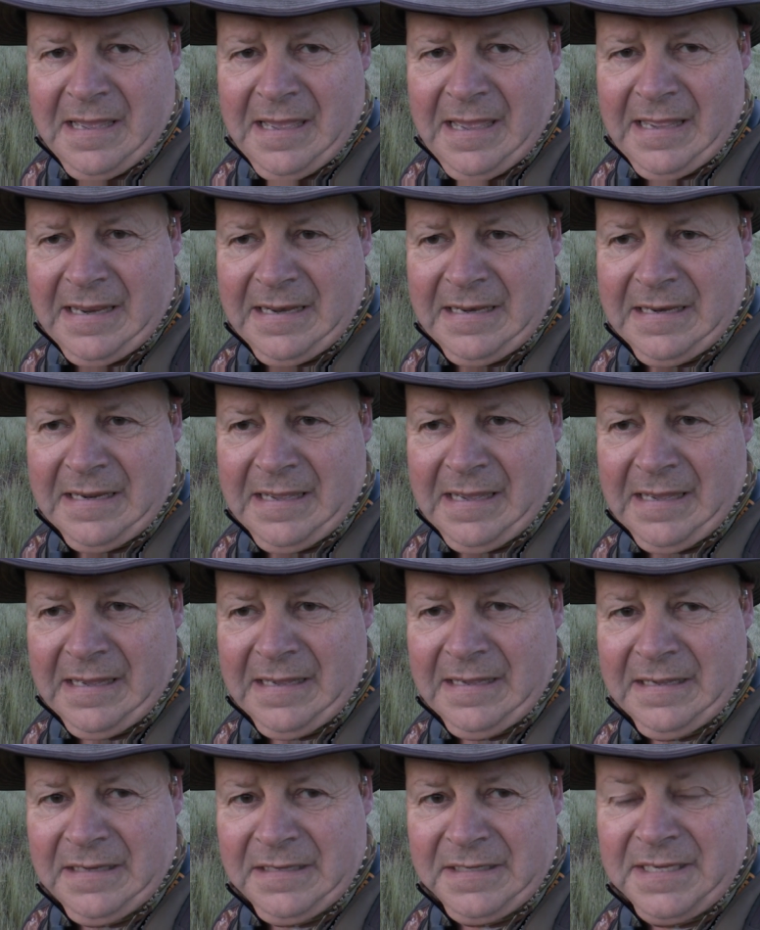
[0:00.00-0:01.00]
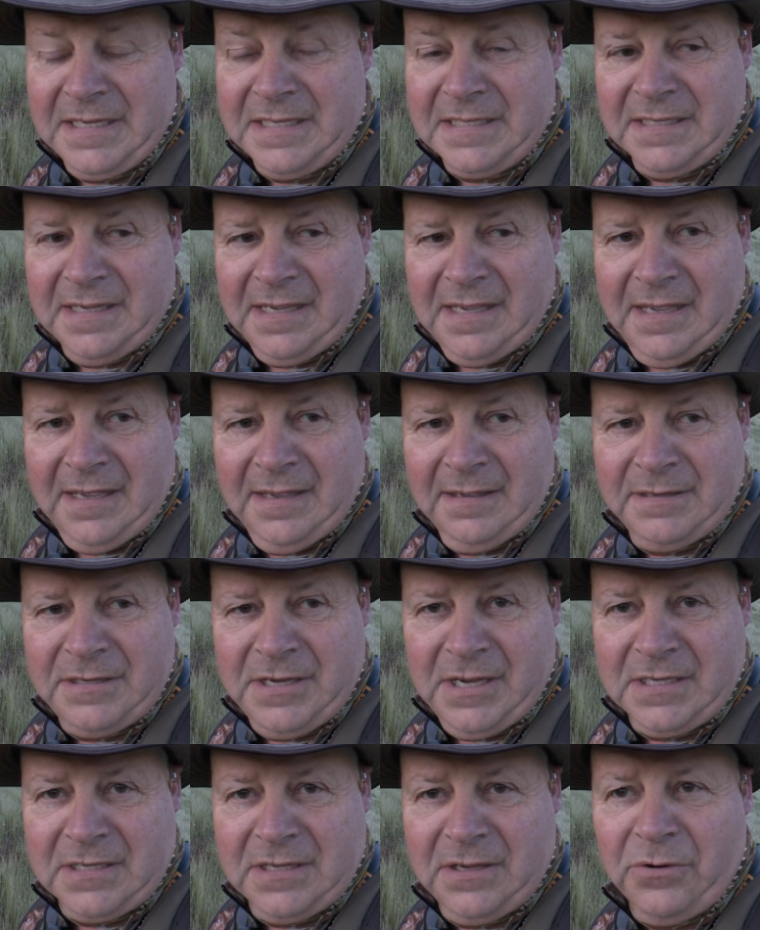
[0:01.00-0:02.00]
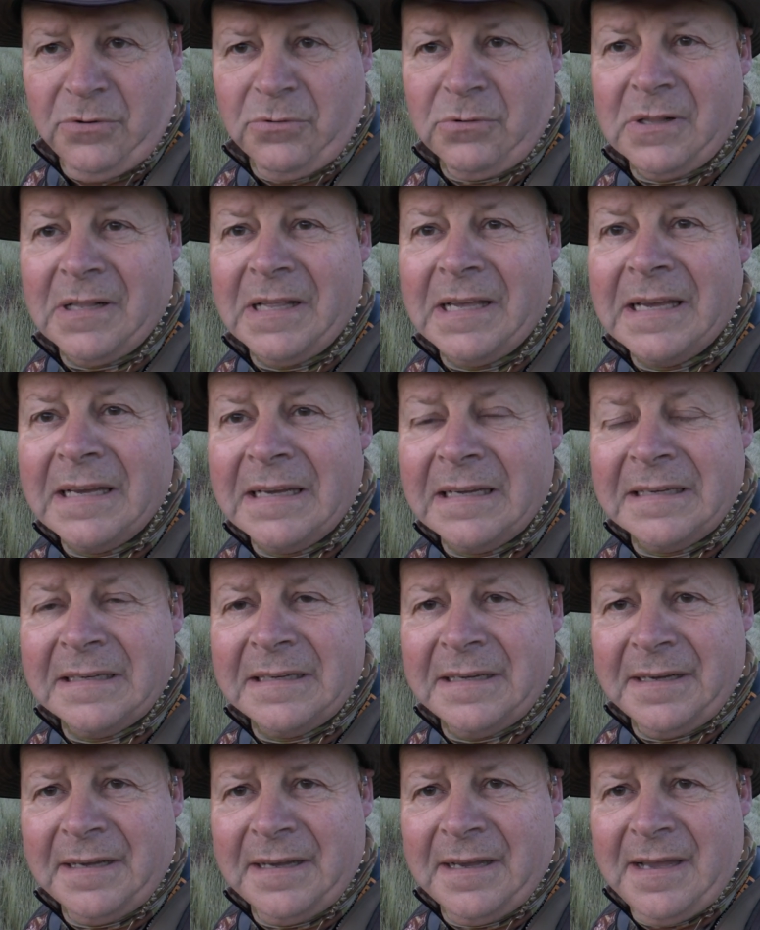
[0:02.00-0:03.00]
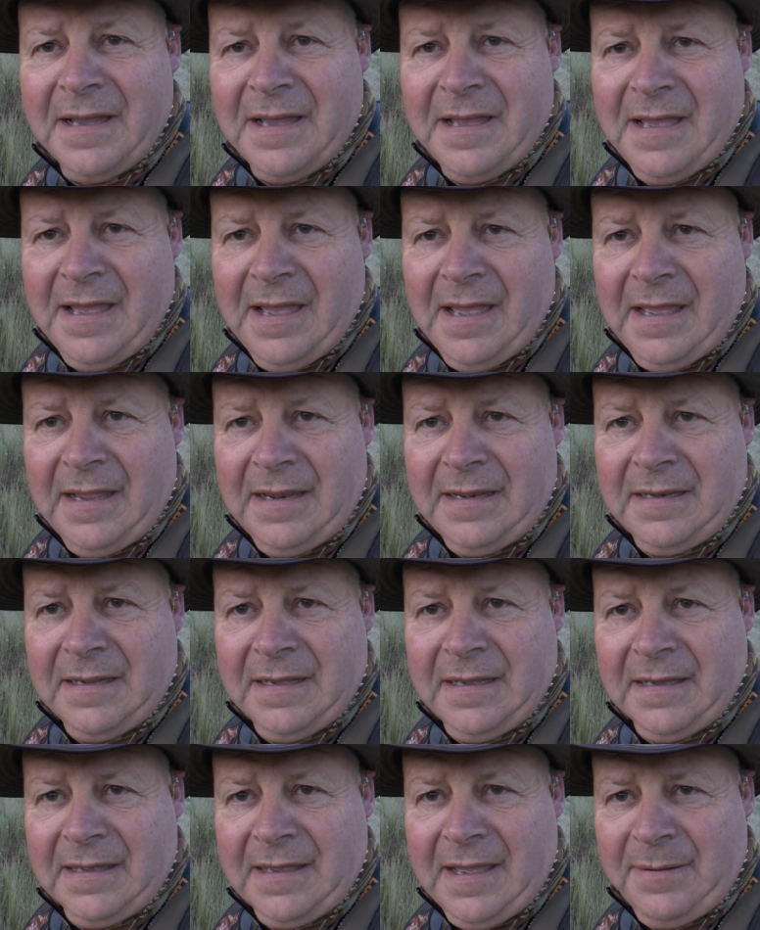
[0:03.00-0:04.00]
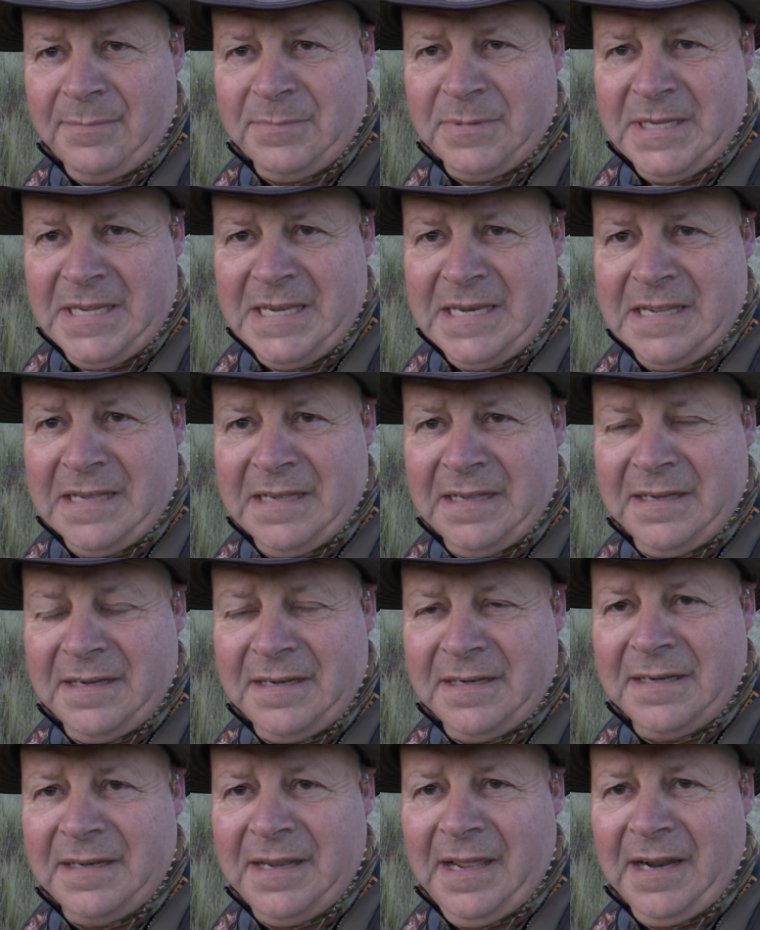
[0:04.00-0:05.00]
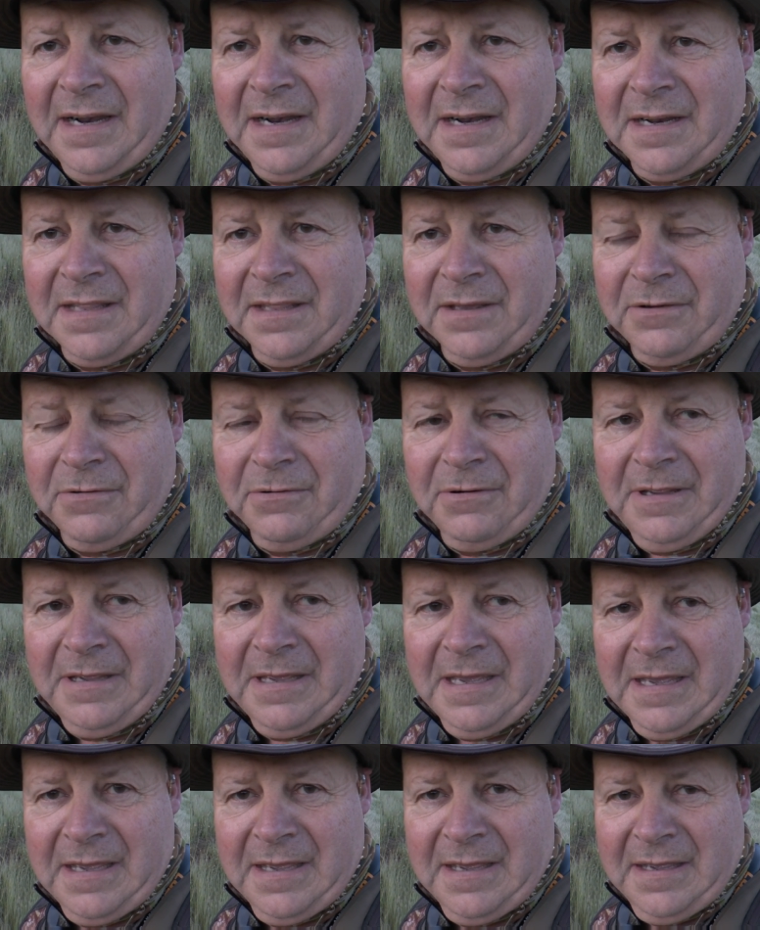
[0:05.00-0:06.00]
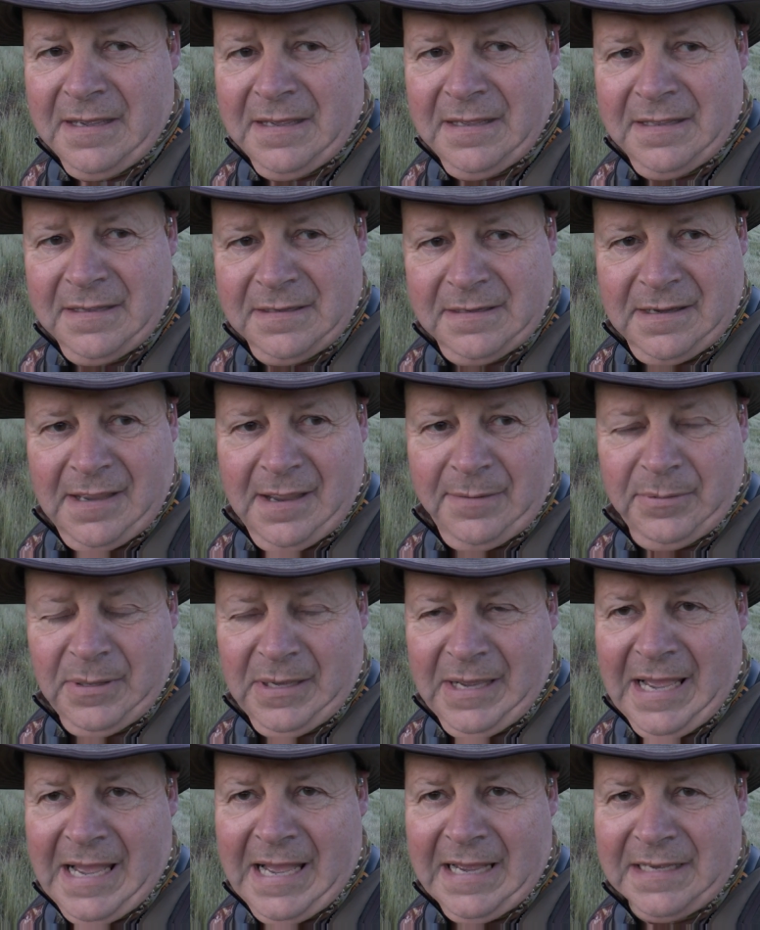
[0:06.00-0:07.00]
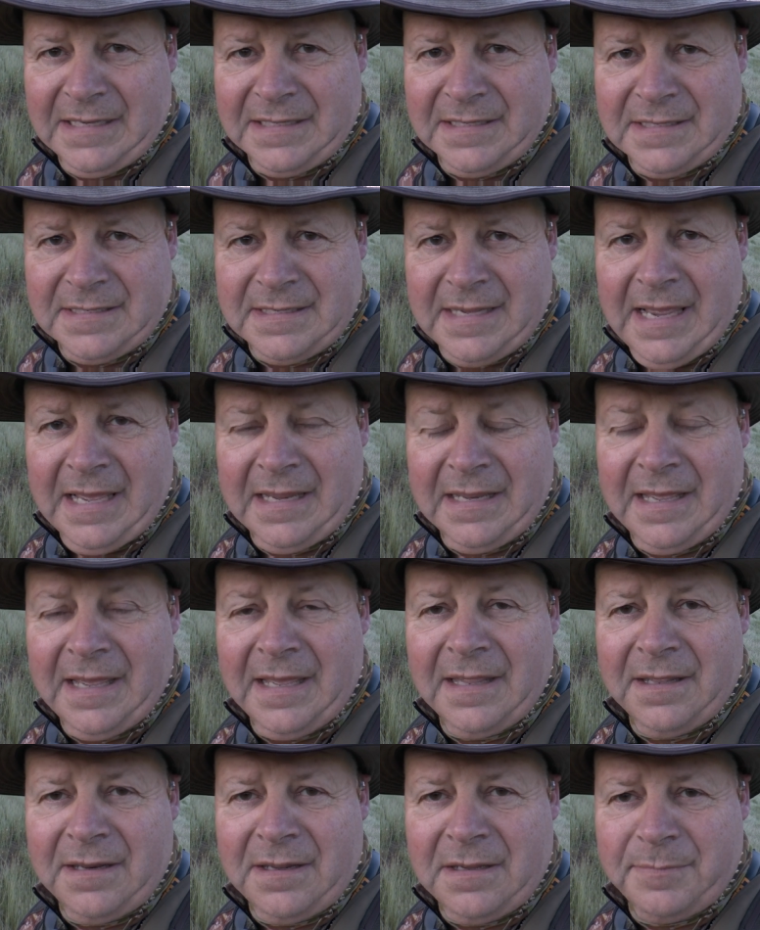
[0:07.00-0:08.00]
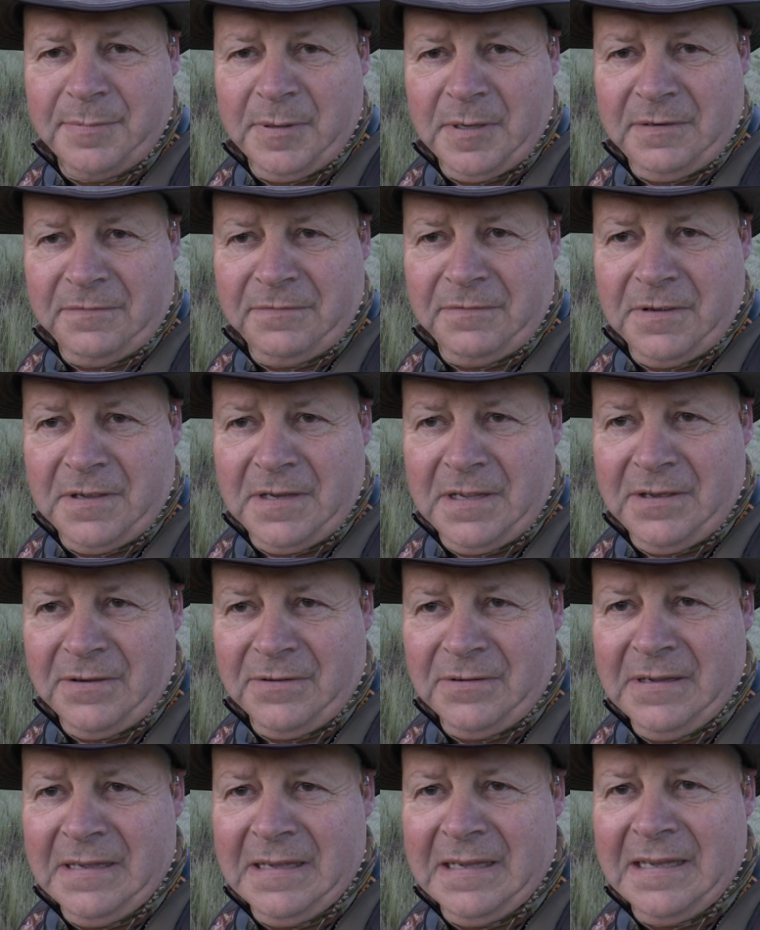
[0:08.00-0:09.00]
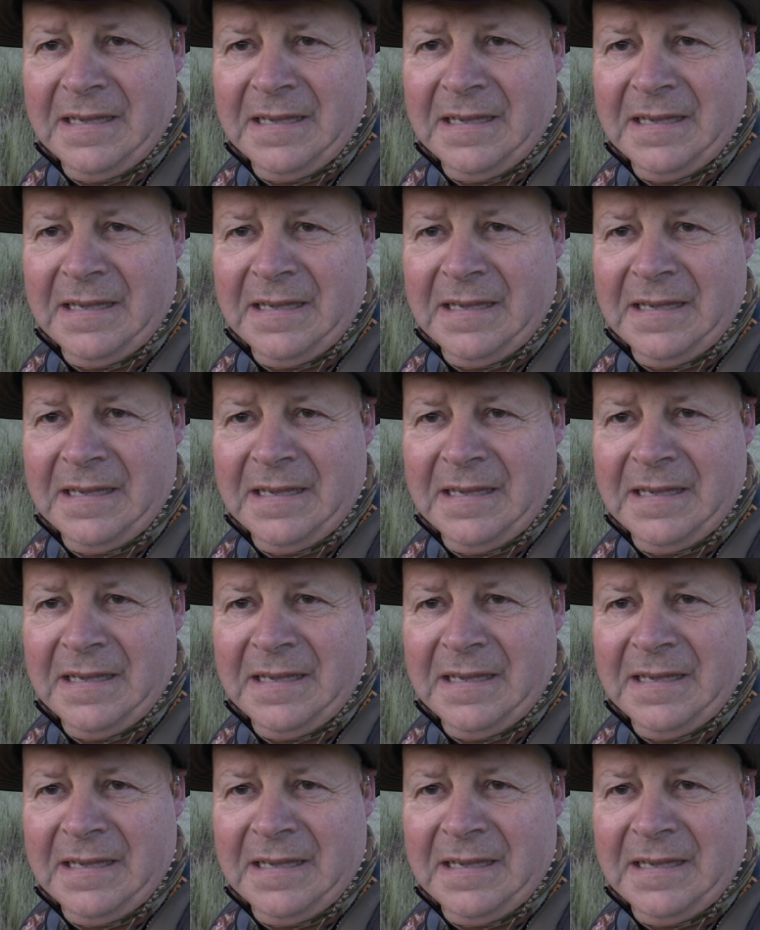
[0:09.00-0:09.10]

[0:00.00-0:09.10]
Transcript: and uh, and sits there, checks the all clear, and uh, comes in down into the creek. There's a couple of carcasses down there that he's been feeding on,